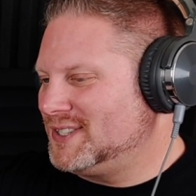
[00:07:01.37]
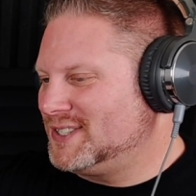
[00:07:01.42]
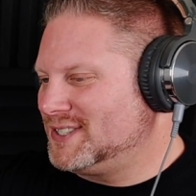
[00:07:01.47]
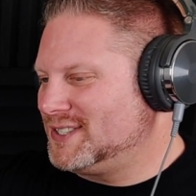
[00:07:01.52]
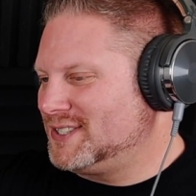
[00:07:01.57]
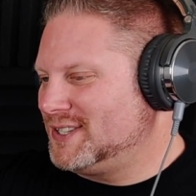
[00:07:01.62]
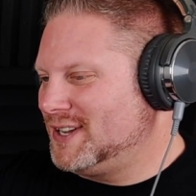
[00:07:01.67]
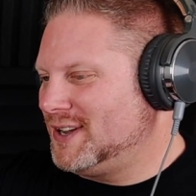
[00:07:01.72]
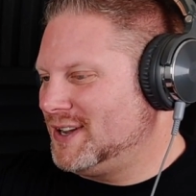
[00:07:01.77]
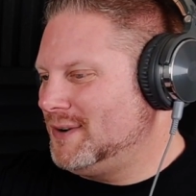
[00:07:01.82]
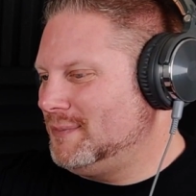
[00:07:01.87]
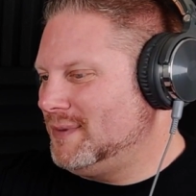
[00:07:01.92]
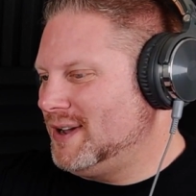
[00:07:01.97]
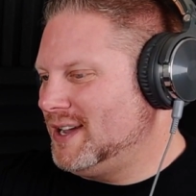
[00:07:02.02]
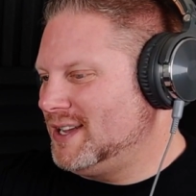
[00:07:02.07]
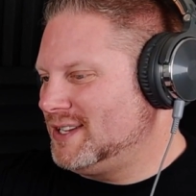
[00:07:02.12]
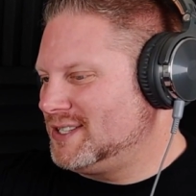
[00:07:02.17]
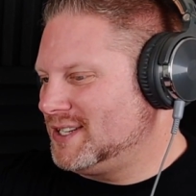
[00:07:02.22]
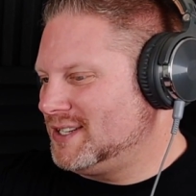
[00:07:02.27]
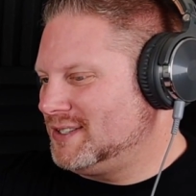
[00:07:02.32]
so
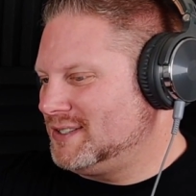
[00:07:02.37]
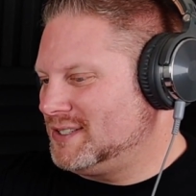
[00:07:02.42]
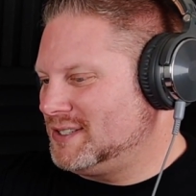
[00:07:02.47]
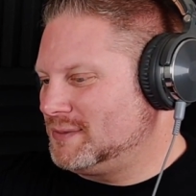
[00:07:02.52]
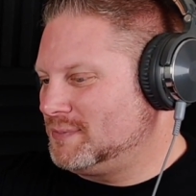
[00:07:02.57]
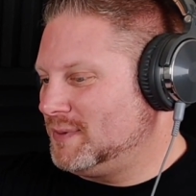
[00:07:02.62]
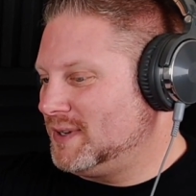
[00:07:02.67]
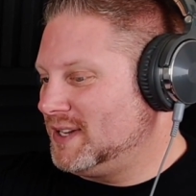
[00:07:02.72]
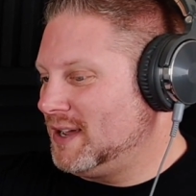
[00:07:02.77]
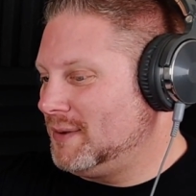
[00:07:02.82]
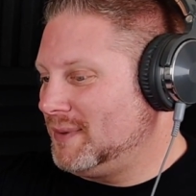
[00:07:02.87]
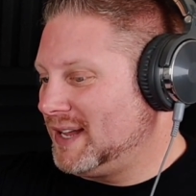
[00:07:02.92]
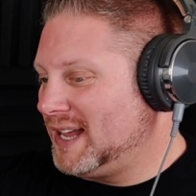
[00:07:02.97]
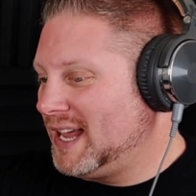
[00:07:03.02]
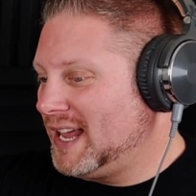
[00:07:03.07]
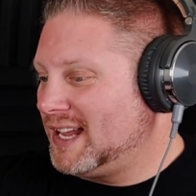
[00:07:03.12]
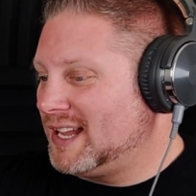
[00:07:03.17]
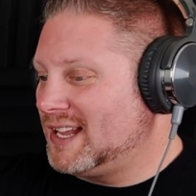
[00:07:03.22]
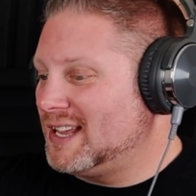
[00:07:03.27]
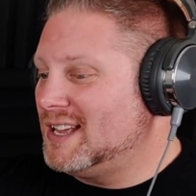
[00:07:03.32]
much and just
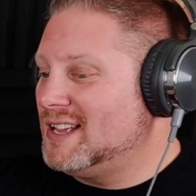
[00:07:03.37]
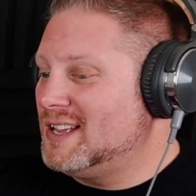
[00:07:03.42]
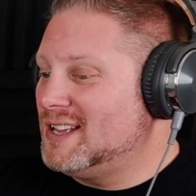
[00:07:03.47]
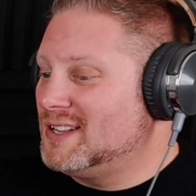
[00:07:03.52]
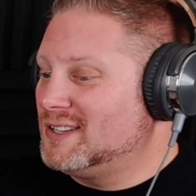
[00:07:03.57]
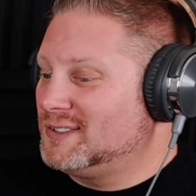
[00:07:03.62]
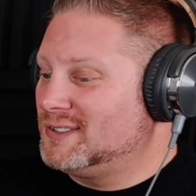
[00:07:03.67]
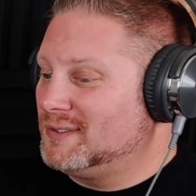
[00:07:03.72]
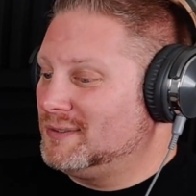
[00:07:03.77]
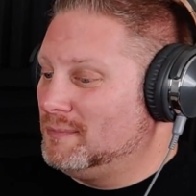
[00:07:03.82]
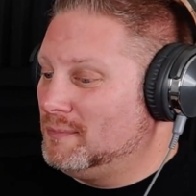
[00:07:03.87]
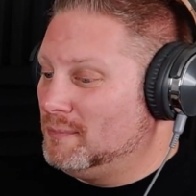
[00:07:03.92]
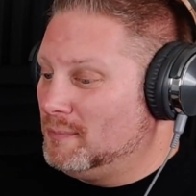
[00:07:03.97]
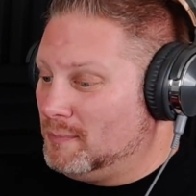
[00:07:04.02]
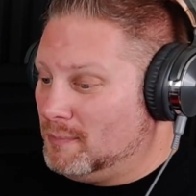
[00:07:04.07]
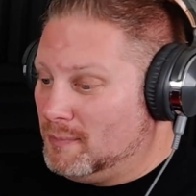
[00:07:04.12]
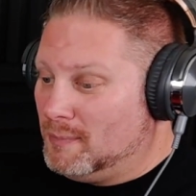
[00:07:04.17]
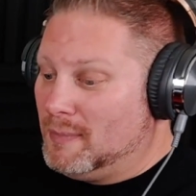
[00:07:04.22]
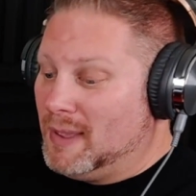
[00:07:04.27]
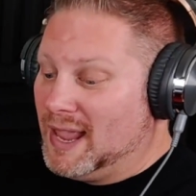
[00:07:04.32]
becoming a
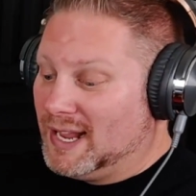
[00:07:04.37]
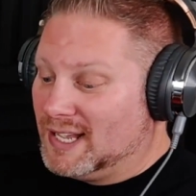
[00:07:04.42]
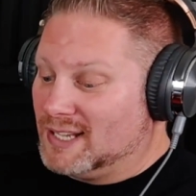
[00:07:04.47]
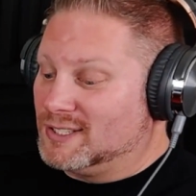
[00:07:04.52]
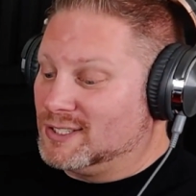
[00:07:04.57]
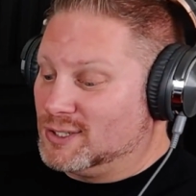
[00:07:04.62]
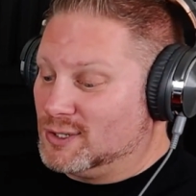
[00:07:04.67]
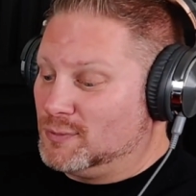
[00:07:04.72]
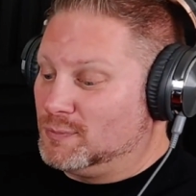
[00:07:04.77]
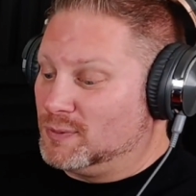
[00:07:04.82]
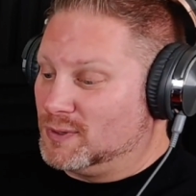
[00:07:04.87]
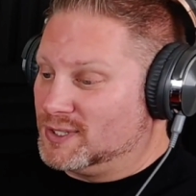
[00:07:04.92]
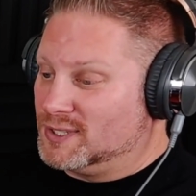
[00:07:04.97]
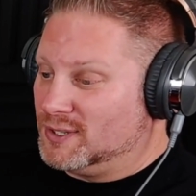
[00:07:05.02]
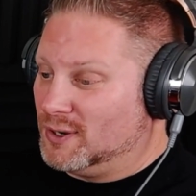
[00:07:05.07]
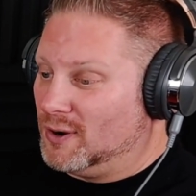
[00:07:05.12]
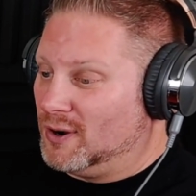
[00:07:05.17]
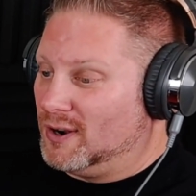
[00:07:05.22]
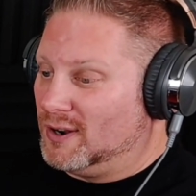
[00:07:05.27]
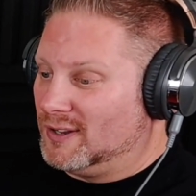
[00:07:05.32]
mega
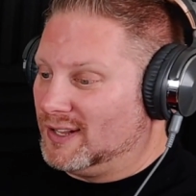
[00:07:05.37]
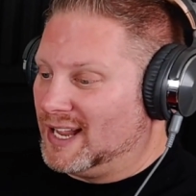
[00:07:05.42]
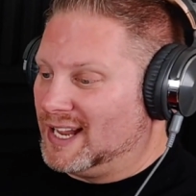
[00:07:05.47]
superstar.